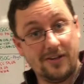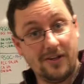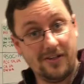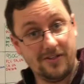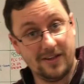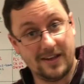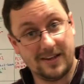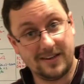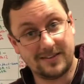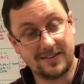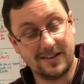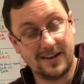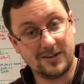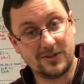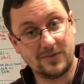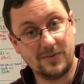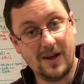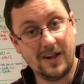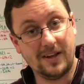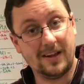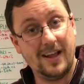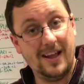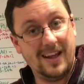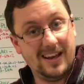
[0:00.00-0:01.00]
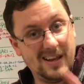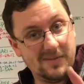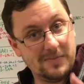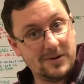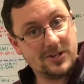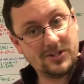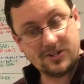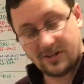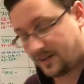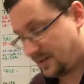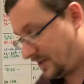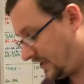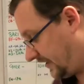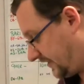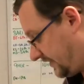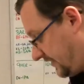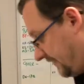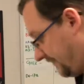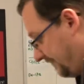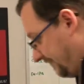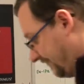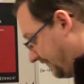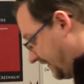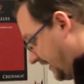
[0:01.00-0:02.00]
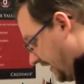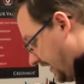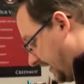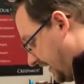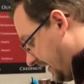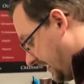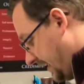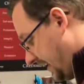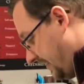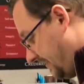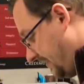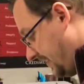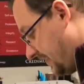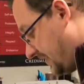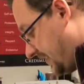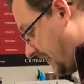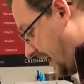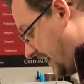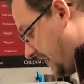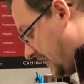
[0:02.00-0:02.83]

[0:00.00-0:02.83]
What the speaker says: things as well. Let me show you this. Here is a